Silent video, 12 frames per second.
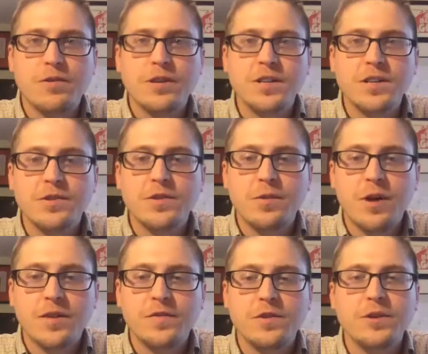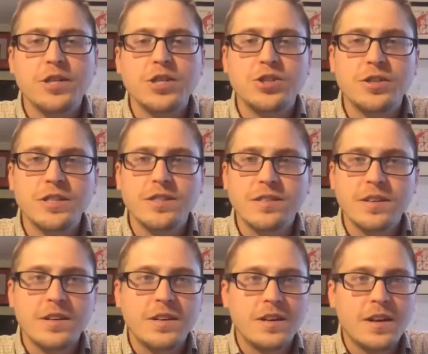were dealing with quite a few injuries.
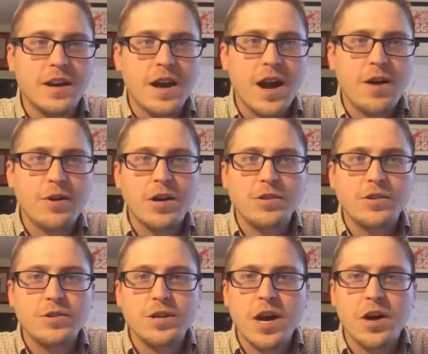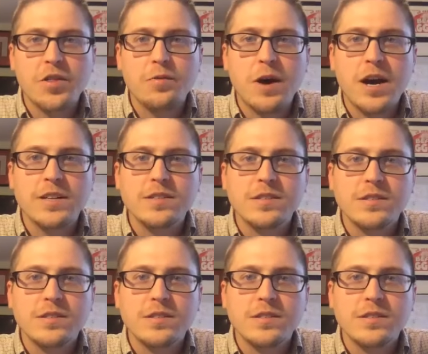Now, how are y'all doing health-wise?